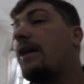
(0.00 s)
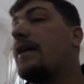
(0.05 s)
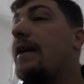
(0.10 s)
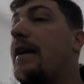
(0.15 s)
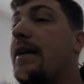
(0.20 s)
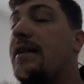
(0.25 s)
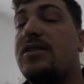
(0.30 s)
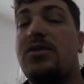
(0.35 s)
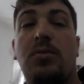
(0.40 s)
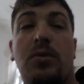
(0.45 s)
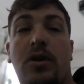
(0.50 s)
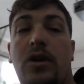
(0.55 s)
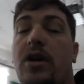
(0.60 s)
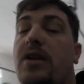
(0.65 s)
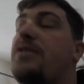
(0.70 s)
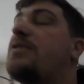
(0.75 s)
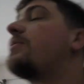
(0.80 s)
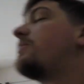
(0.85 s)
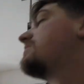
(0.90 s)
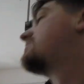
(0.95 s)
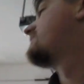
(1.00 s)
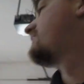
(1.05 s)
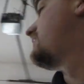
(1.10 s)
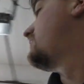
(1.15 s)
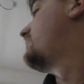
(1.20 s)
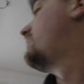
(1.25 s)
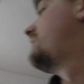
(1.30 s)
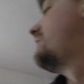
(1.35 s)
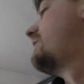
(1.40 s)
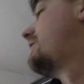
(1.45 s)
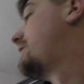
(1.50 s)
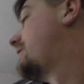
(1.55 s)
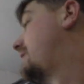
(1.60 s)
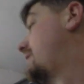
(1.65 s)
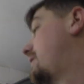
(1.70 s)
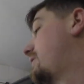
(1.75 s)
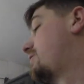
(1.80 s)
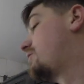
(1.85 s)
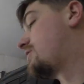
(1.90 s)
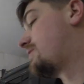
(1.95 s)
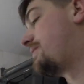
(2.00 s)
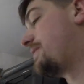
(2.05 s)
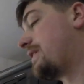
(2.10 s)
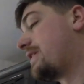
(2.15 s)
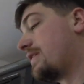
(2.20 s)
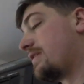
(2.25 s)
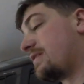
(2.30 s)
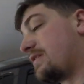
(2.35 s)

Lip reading: guys, so we're all sorts of annoyed right now just because